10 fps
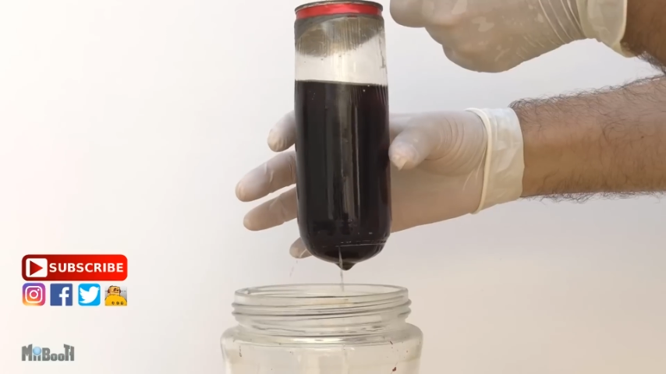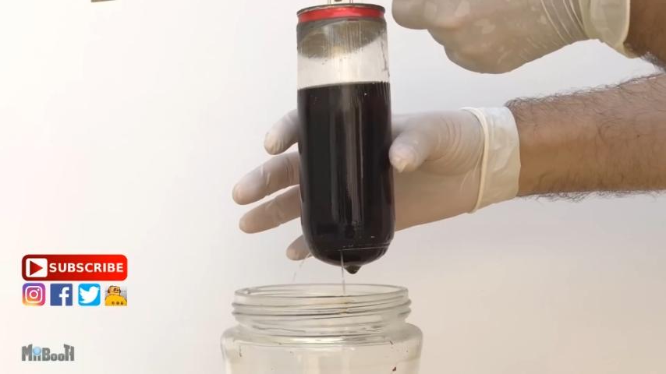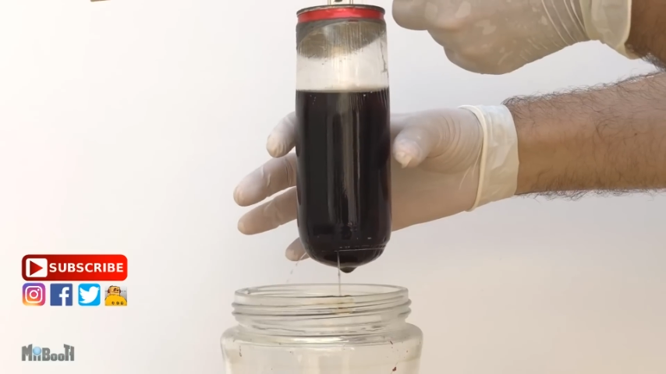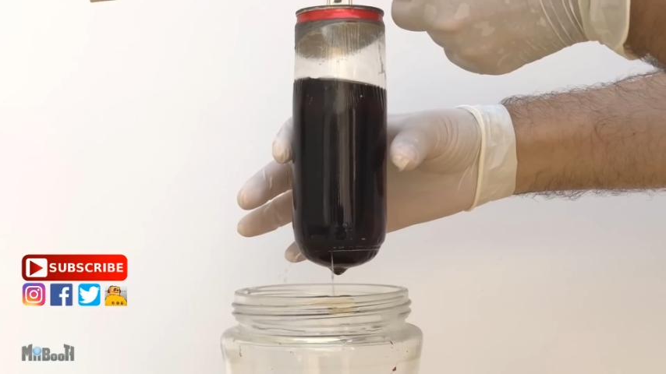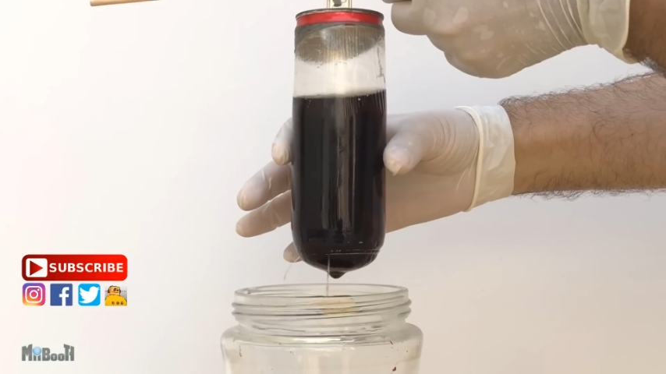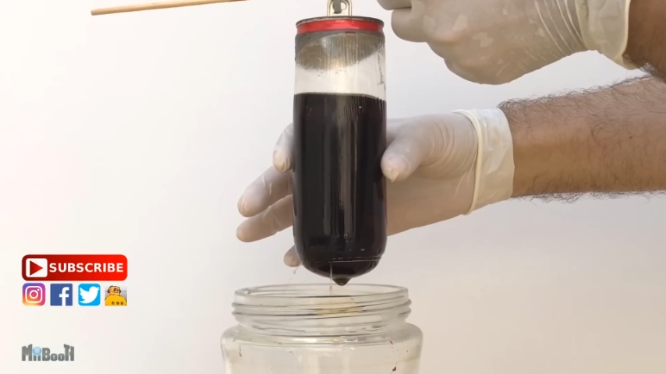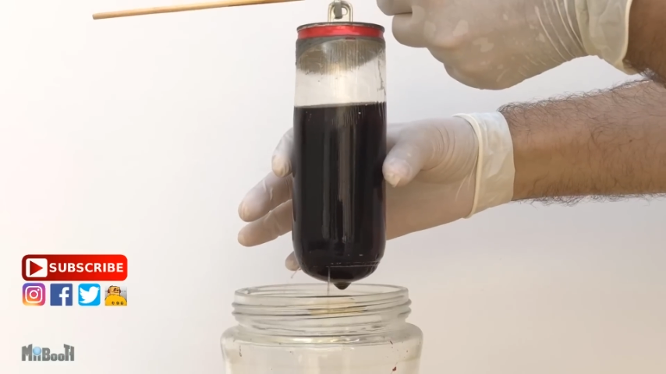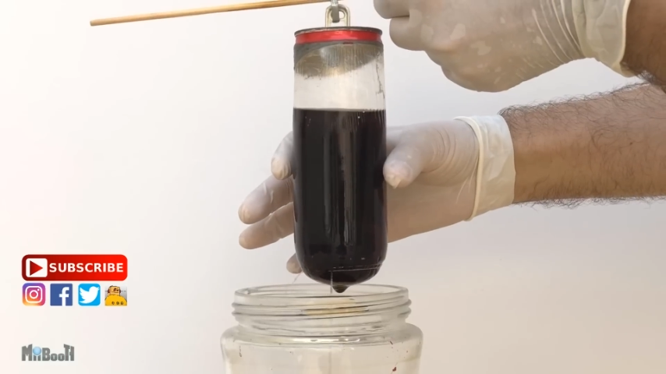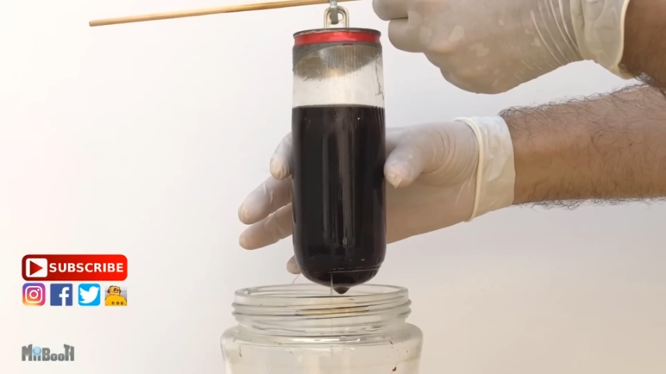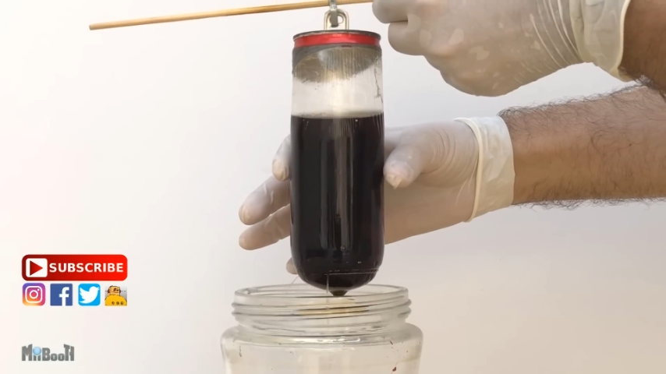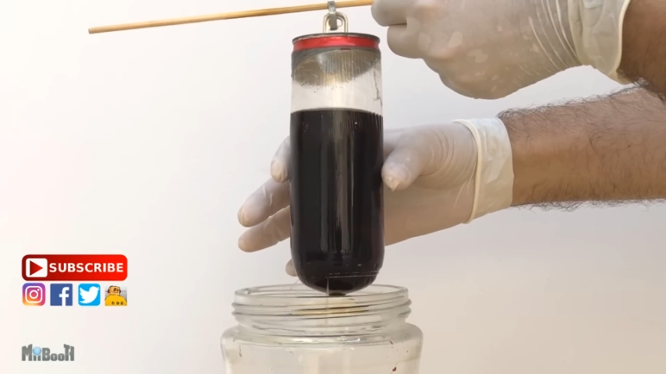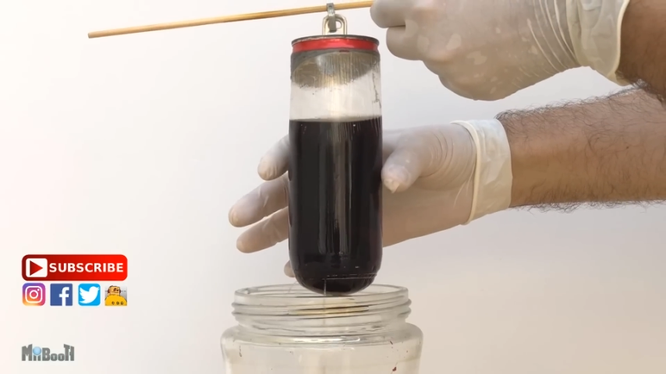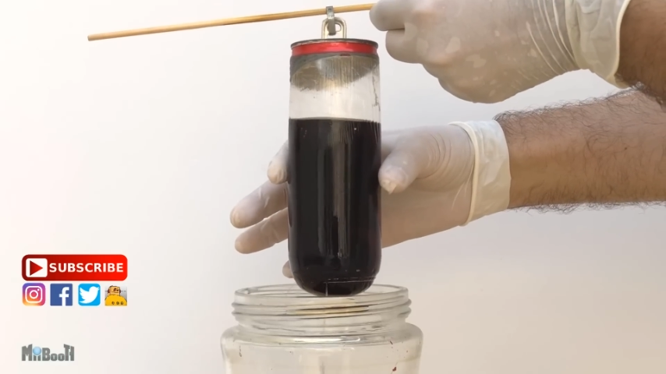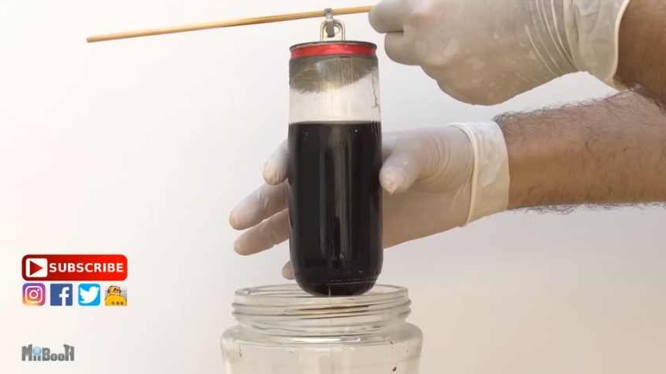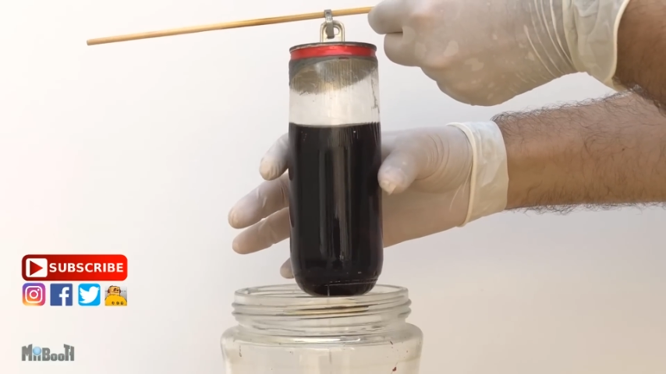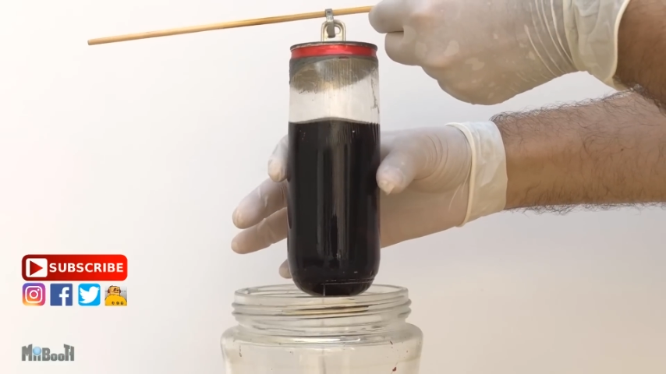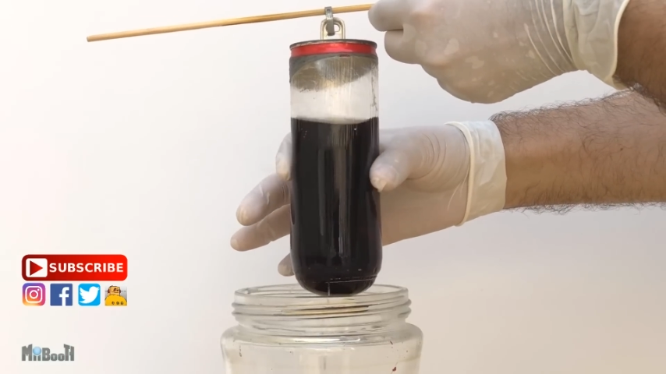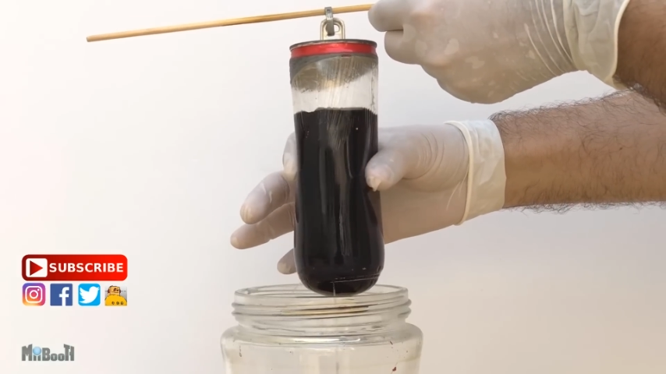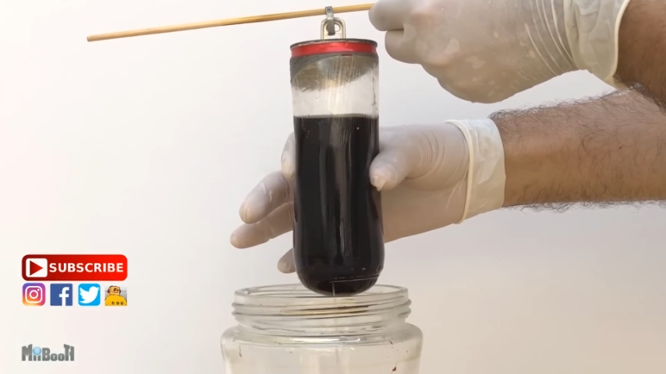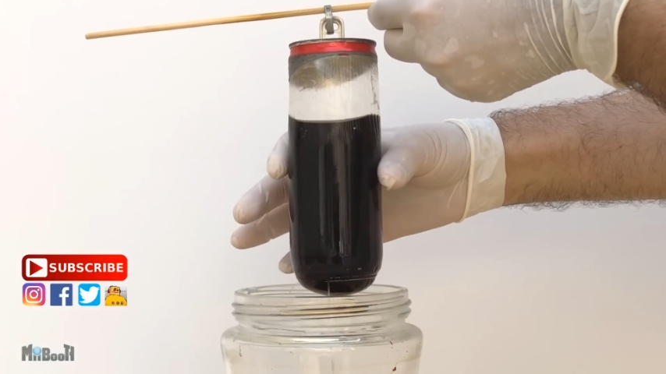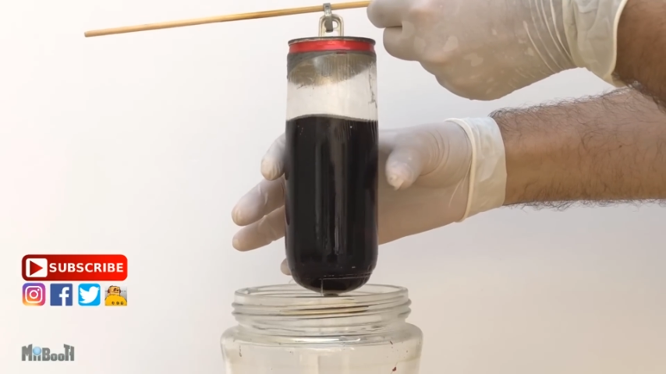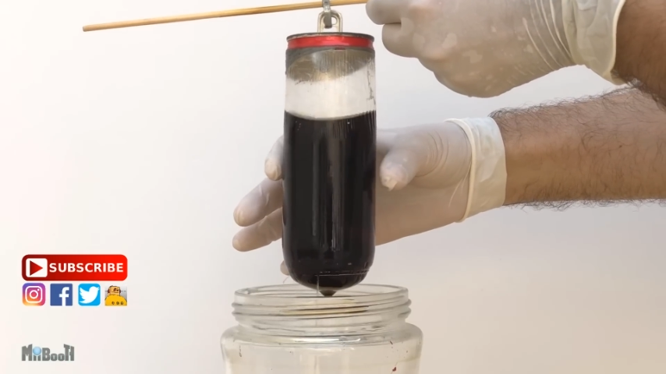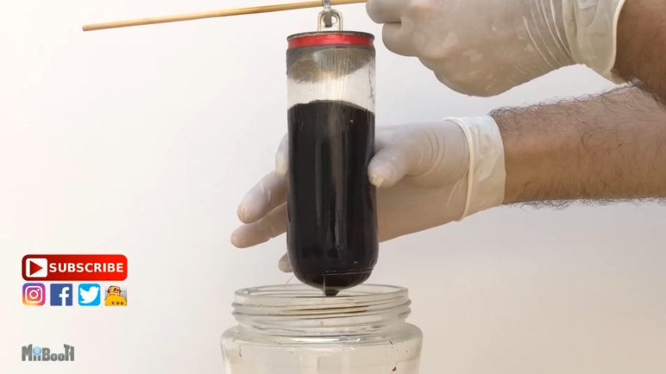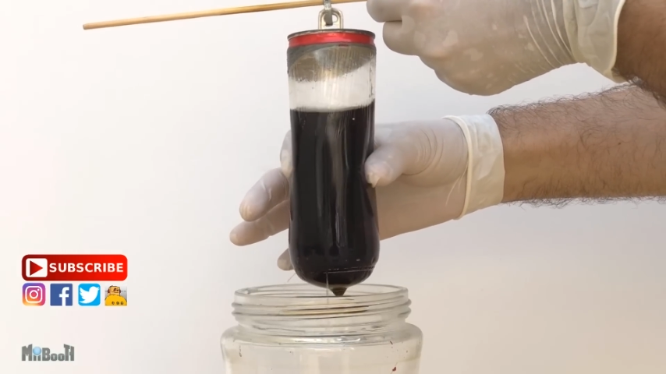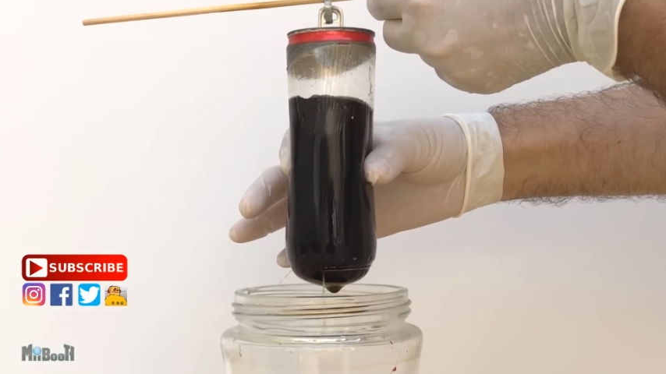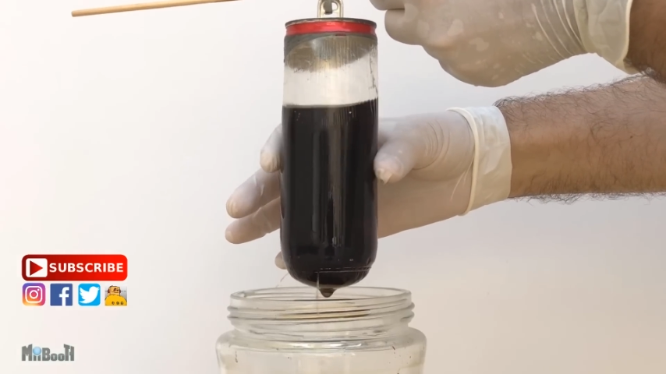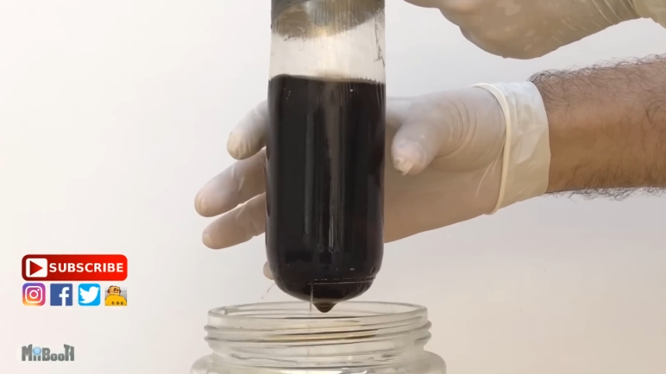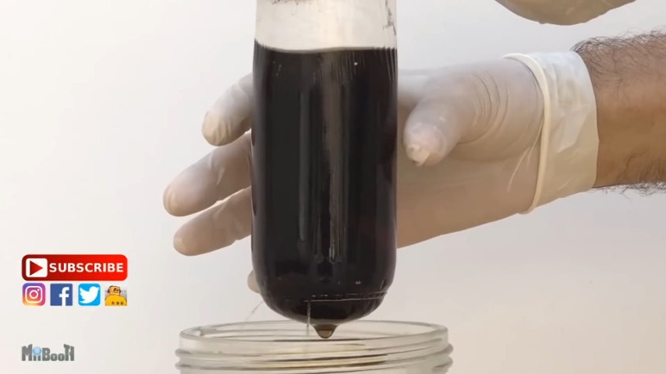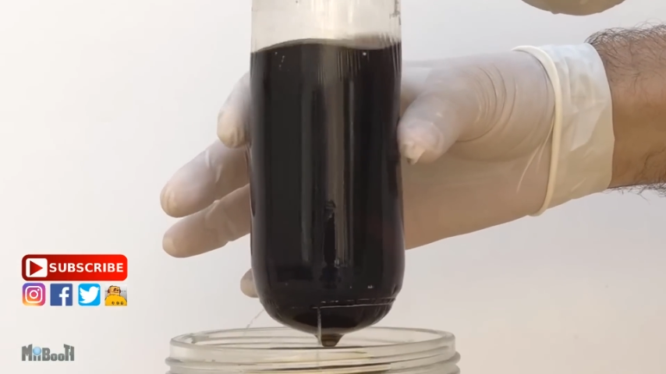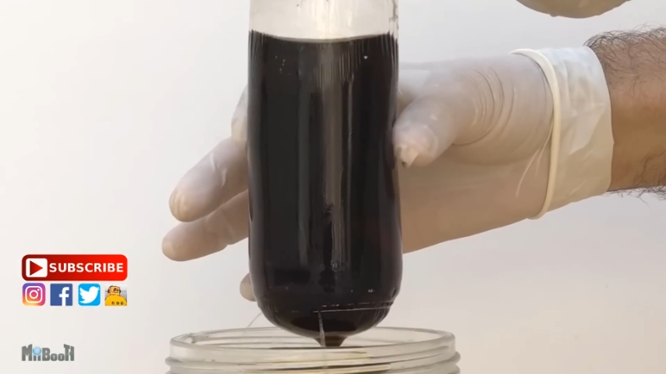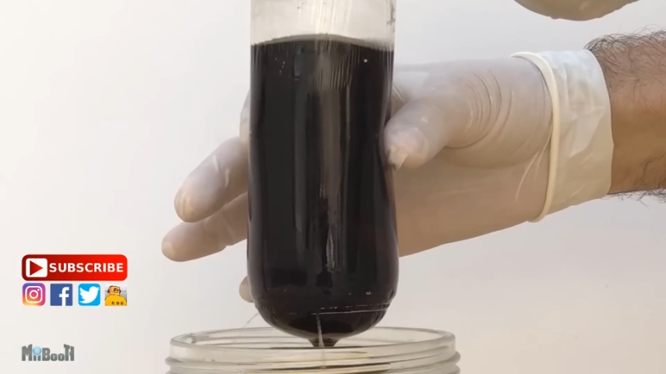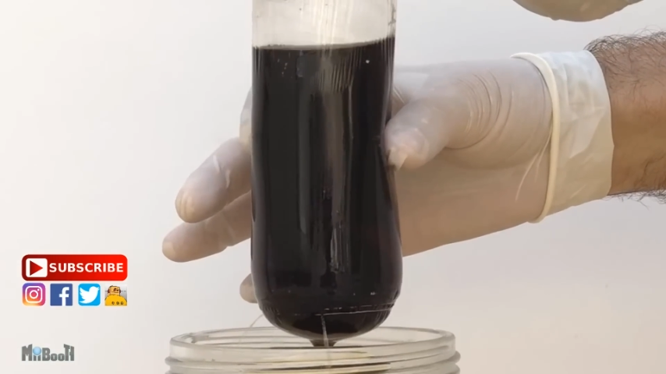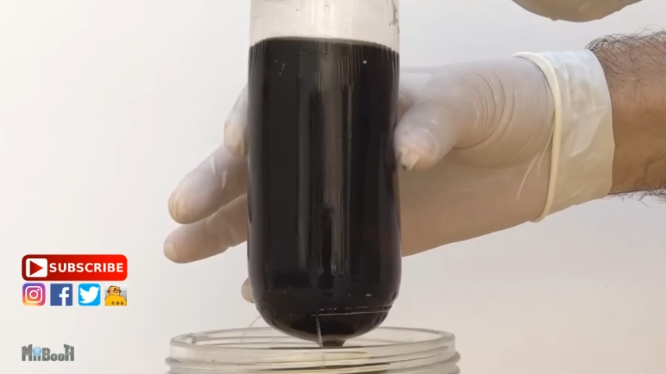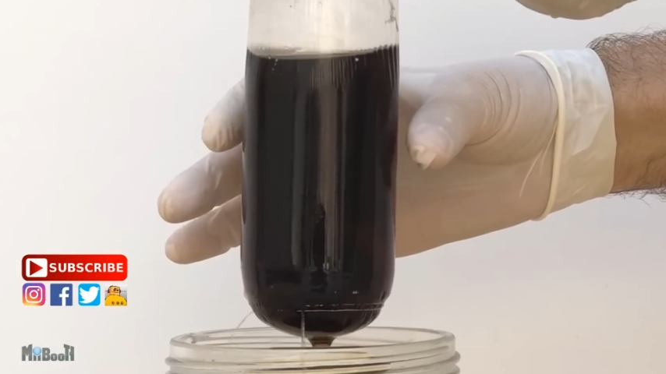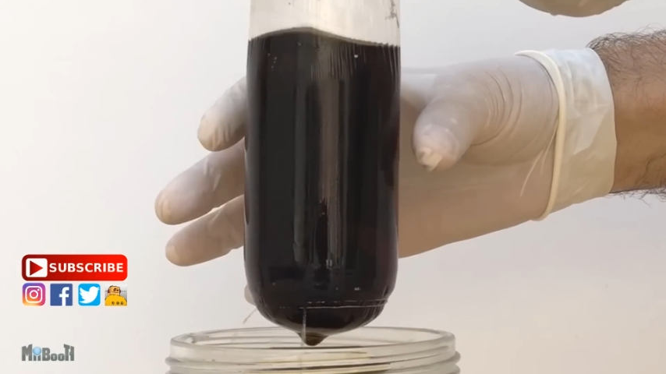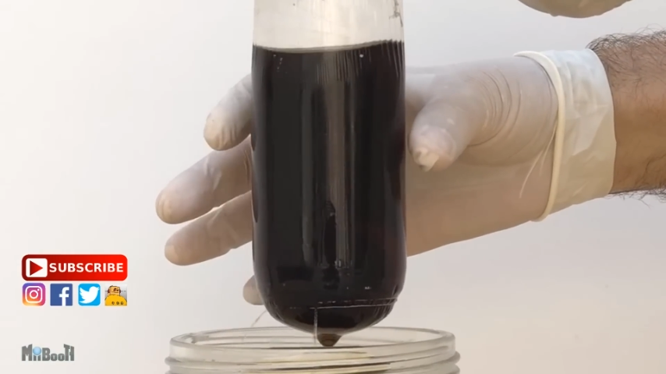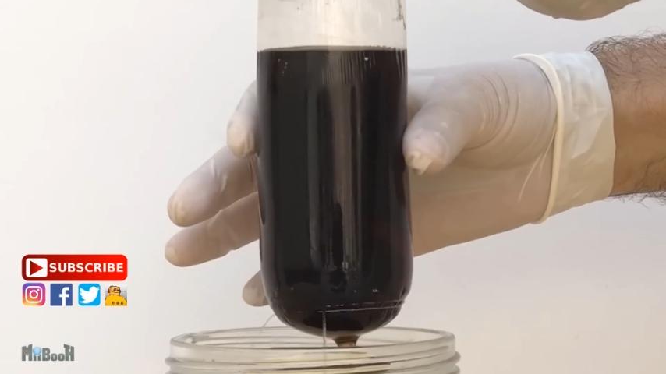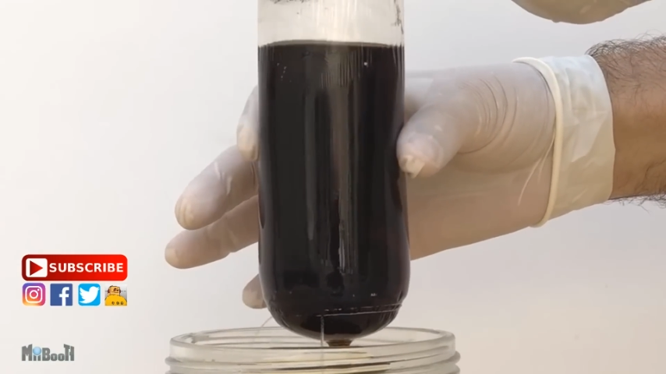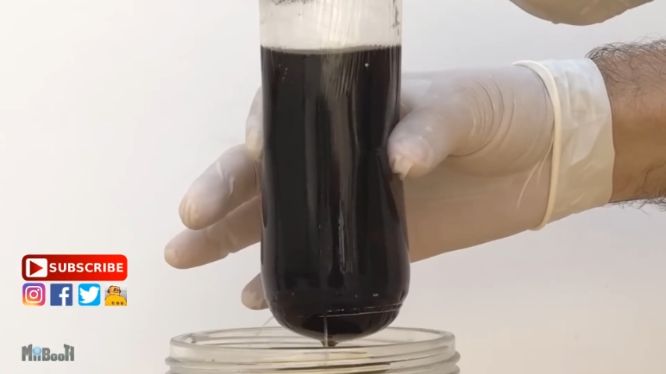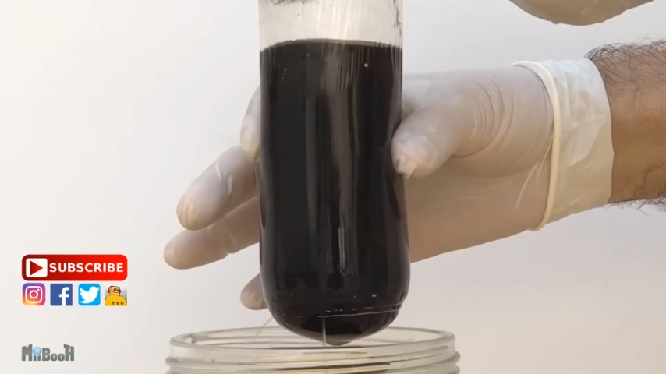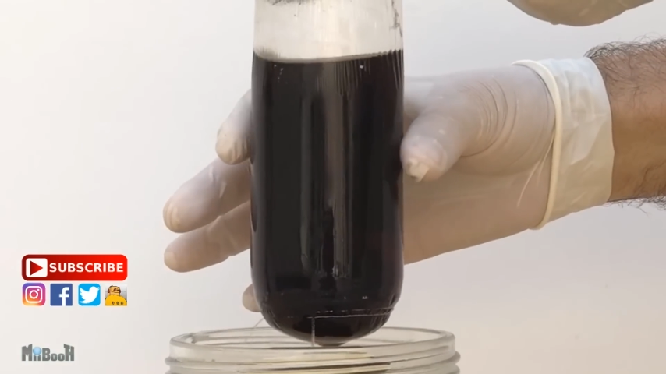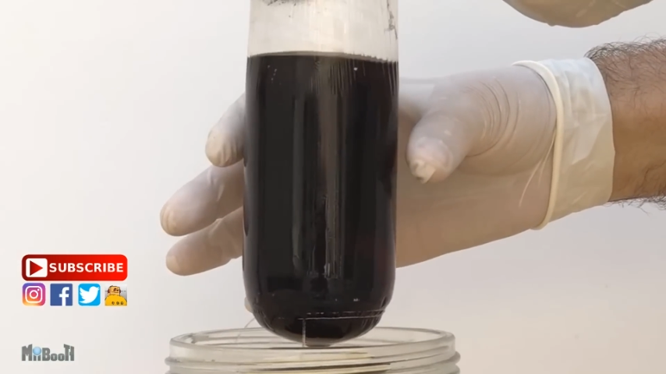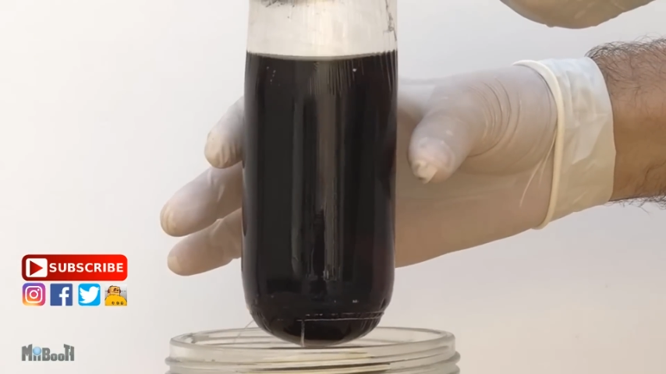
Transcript: [unreadable: no face in view]